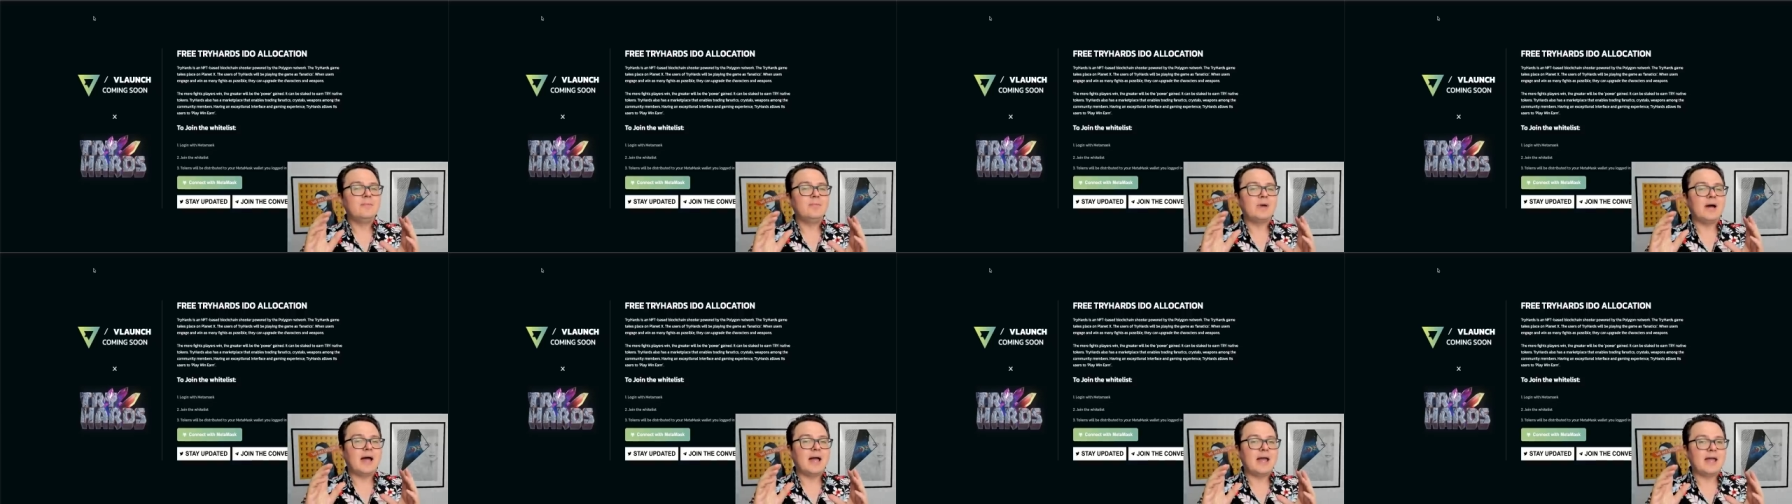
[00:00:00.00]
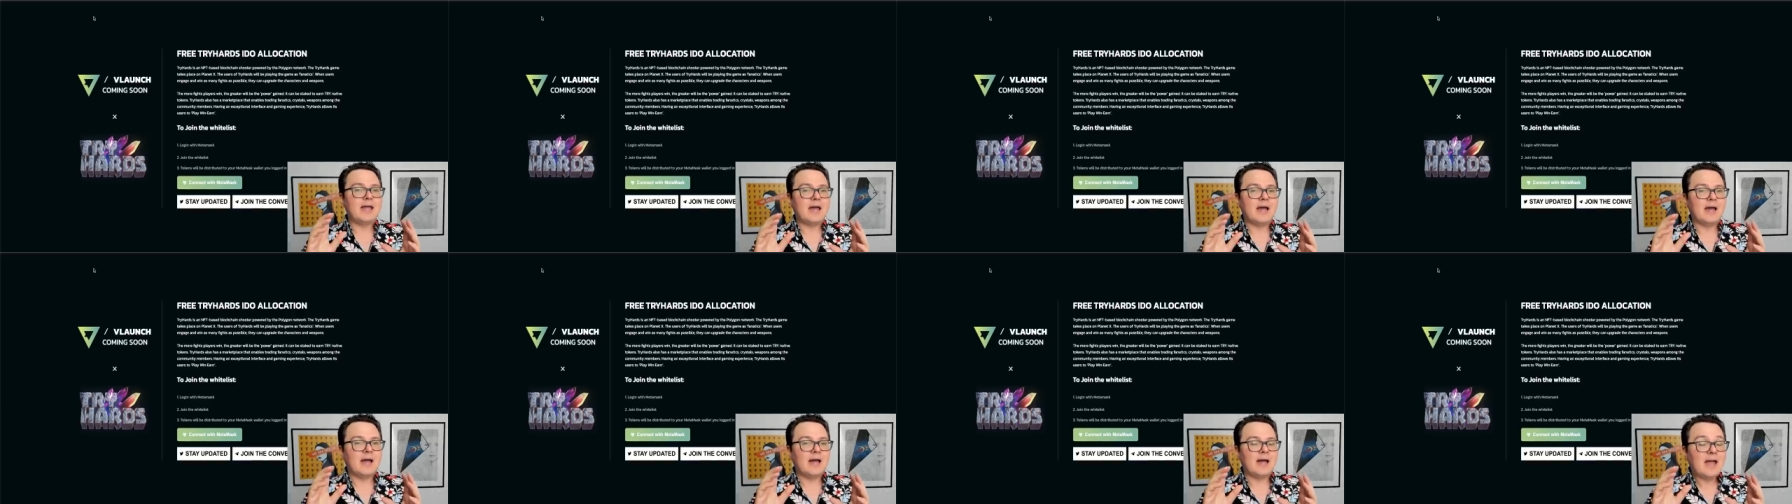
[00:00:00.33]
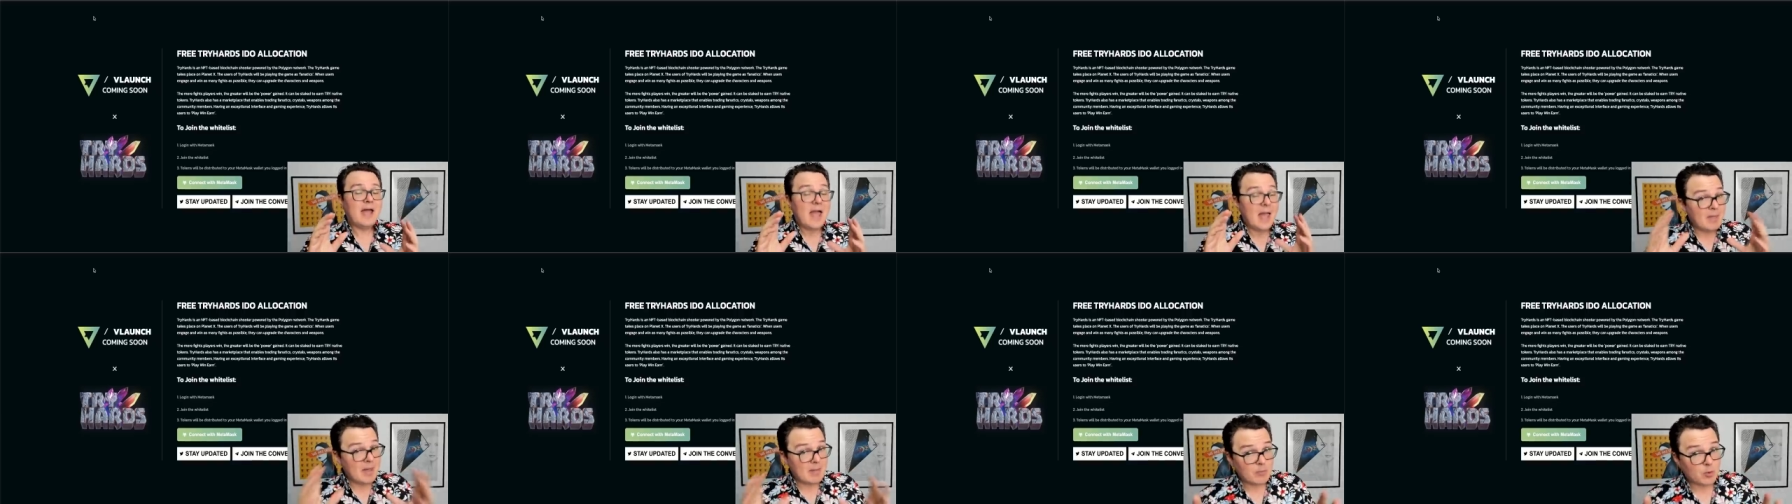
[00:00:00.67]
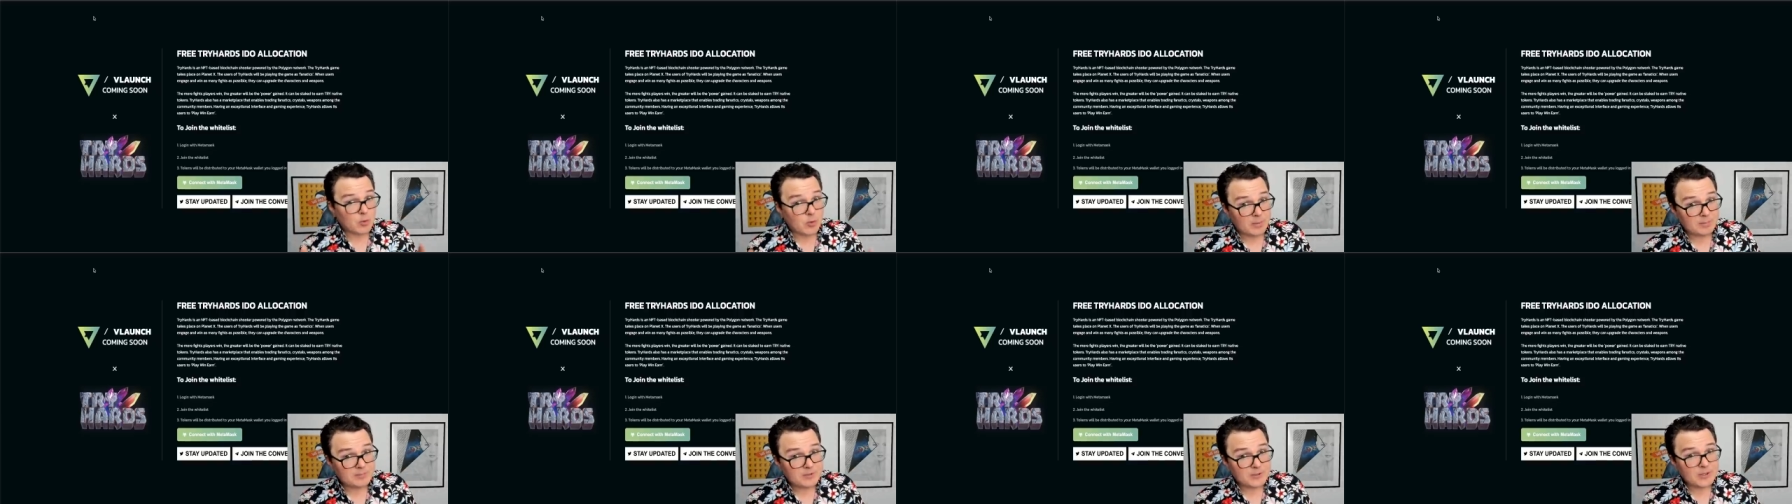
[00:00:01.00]
by uh,
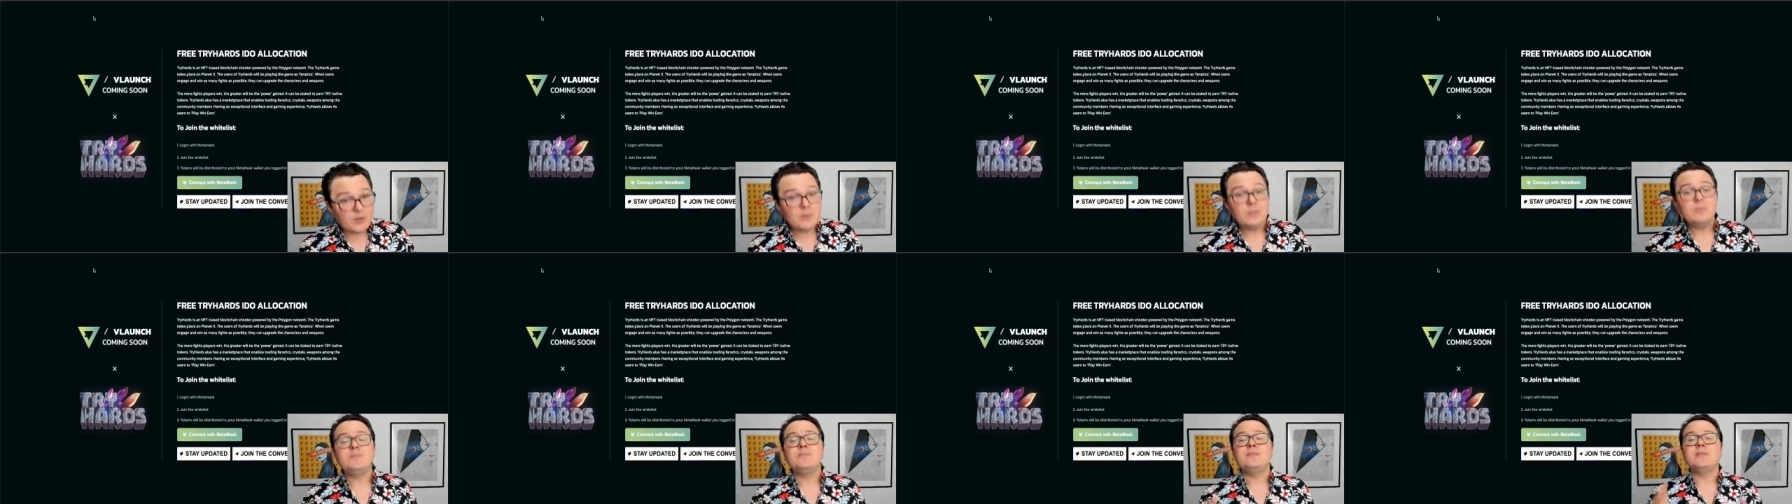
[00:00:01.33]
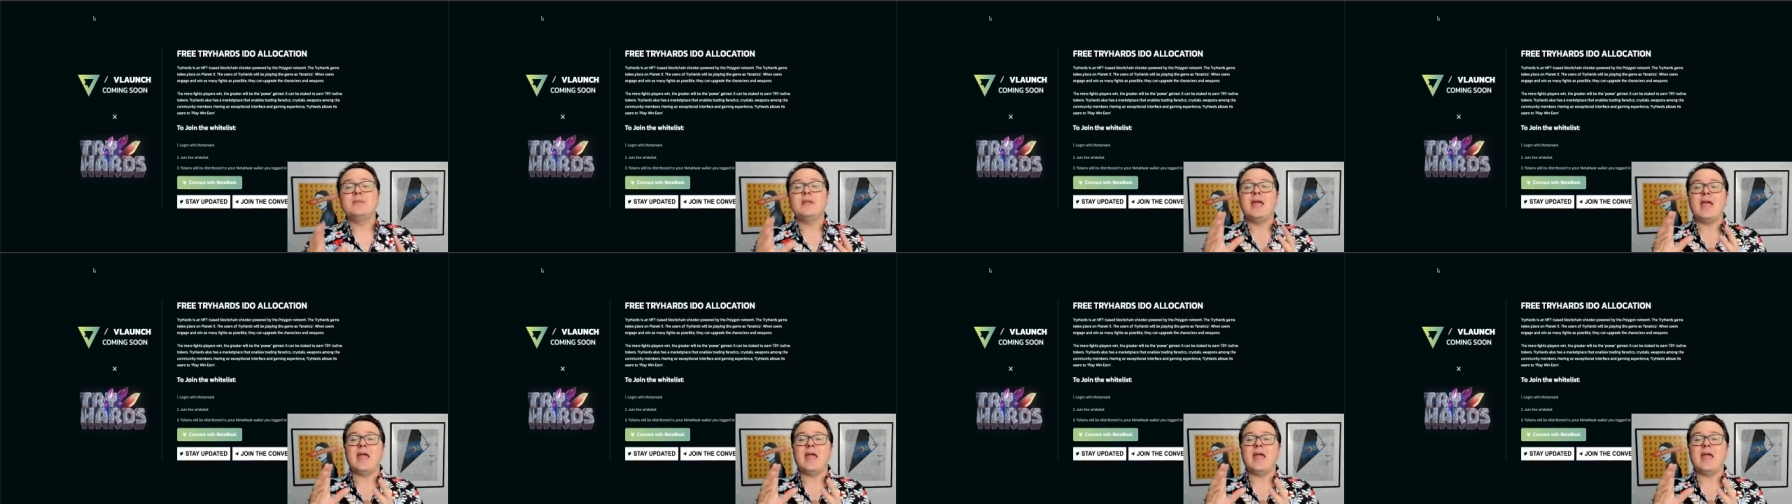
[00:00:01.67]
MM Crypto,